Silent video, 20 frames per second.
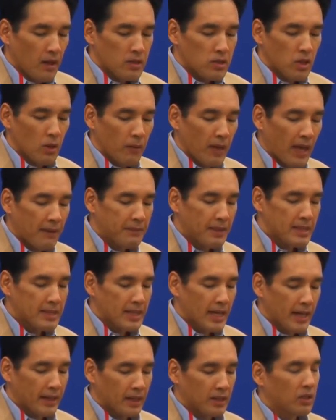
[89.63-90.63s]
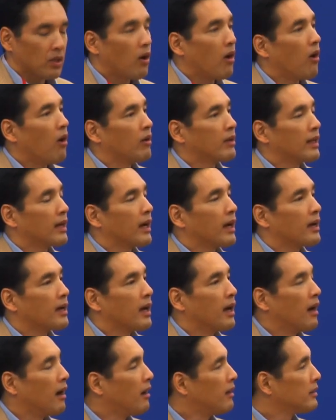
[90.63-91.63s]
So we have decided to hold
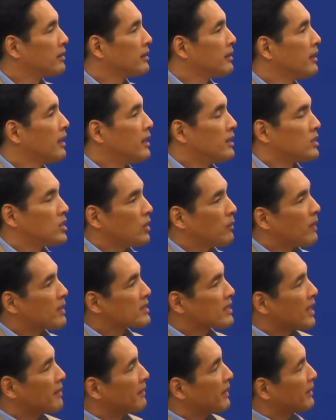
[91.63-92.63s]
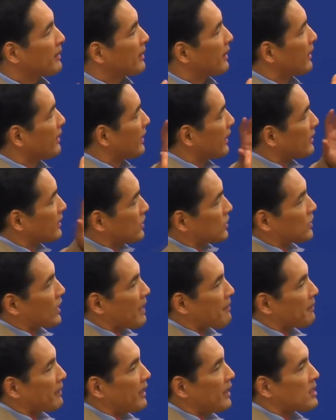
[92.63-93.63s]
G1 Summit in
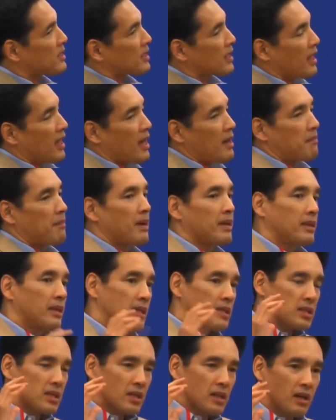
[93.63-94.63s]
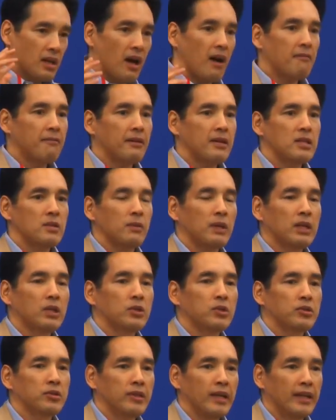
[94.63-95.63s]
Japanese, but this conference we
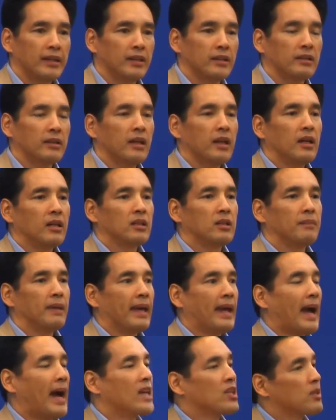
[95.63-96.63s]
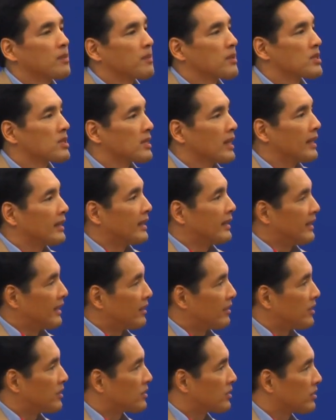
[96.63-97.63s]
created to make 100% in
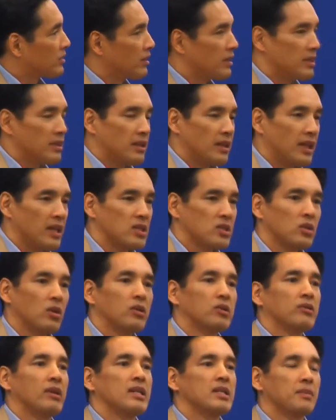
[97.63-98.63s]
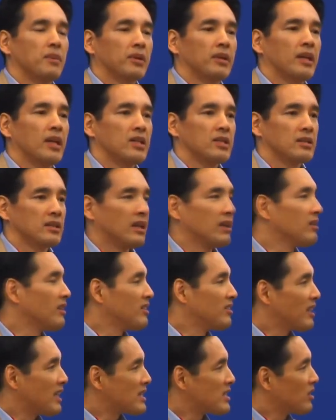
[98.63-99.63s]
English. So there's no transportation,
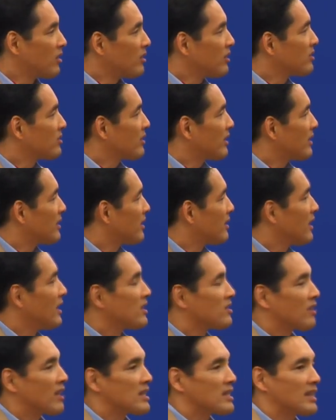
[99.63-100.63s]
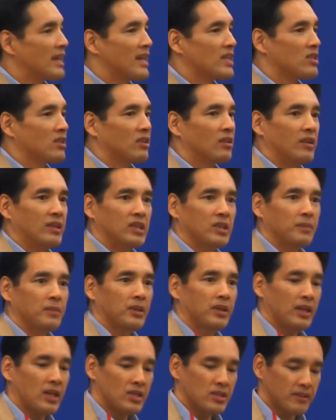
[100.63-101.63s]
there's no translation, no
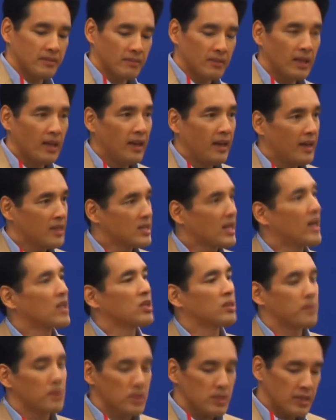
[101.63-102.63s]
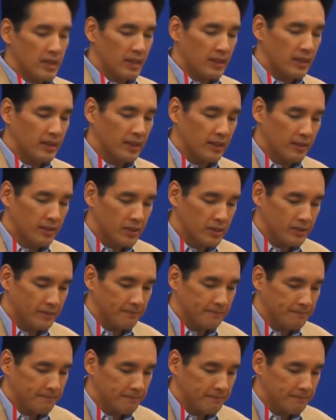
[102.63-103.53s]
interpretation. It's 100% in English,